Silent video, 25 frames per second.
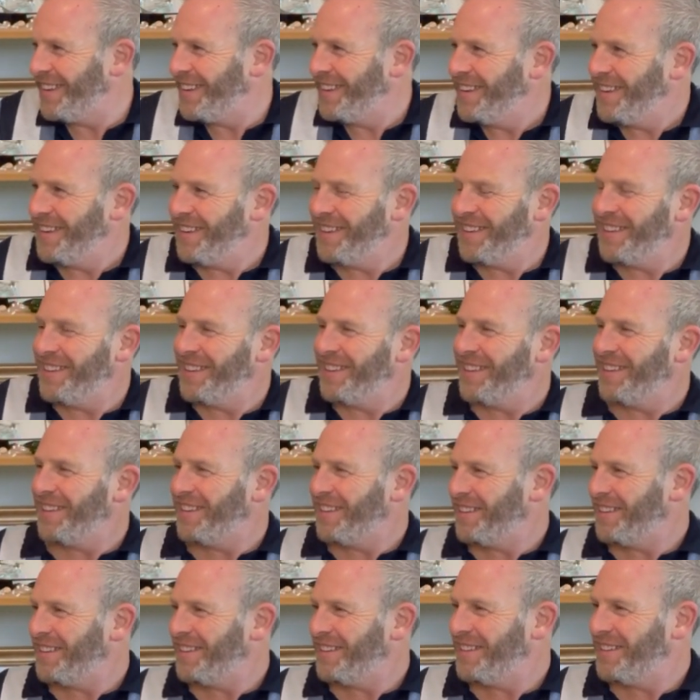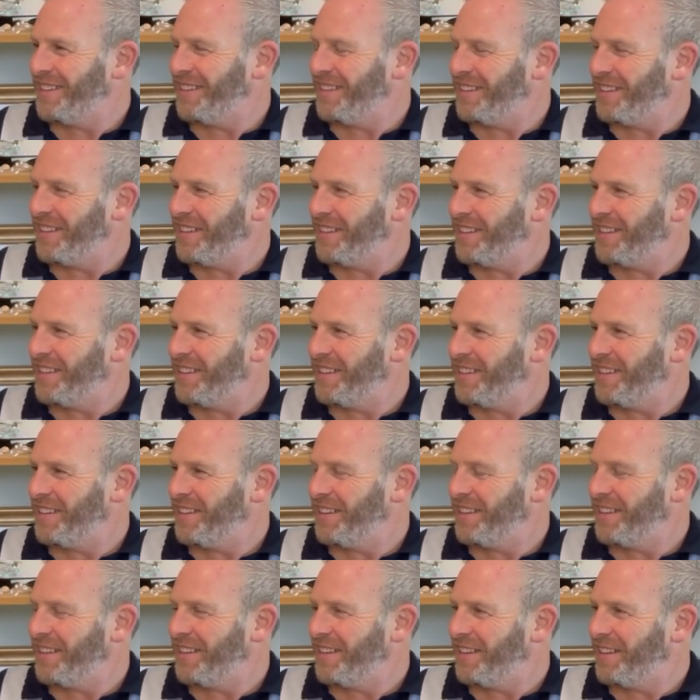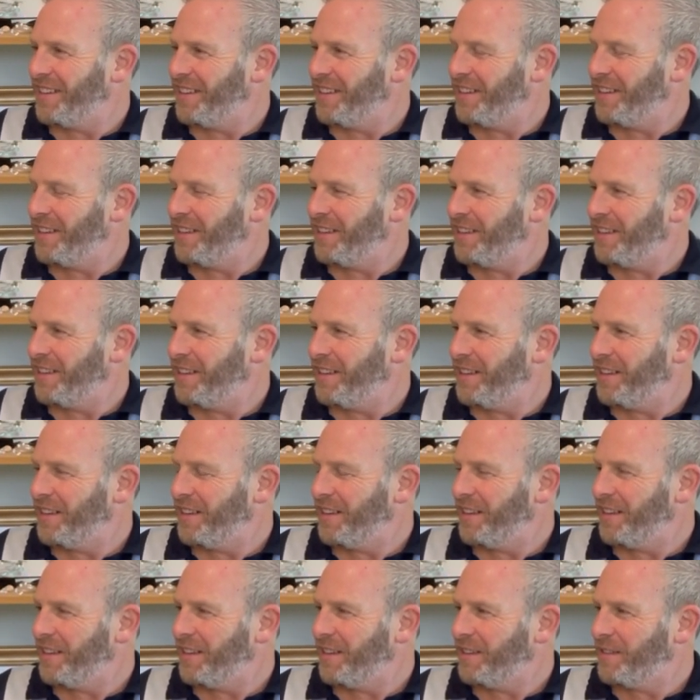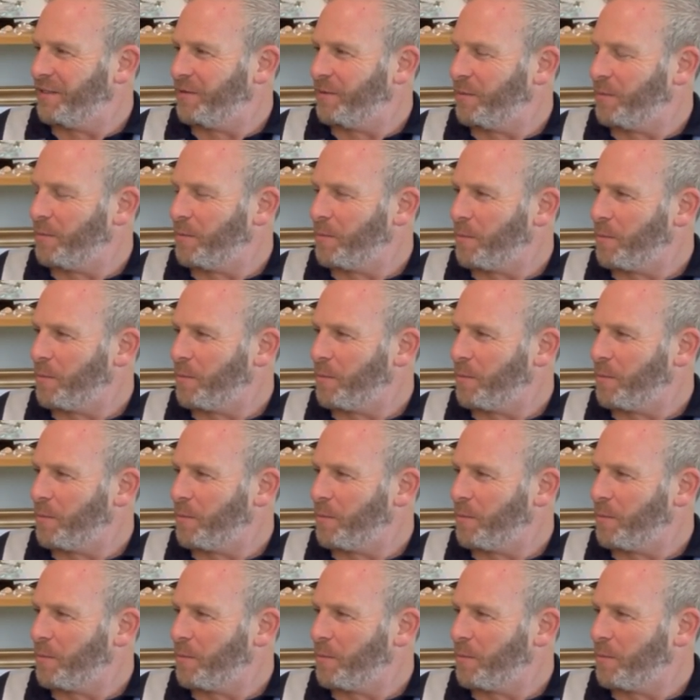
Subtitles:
[no speech]